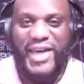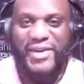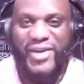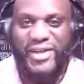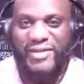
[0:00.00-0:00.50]

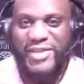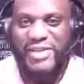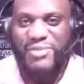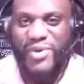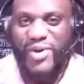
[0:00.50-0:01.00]
I love
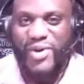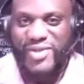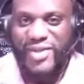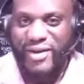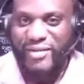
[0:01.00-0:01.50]
keyboards.
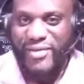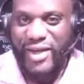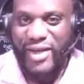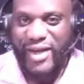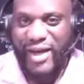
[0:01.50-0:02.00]
I'm
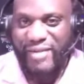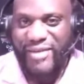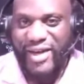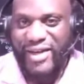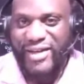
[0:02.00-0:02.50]
but
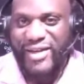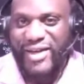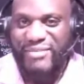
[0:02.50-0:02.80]
I'm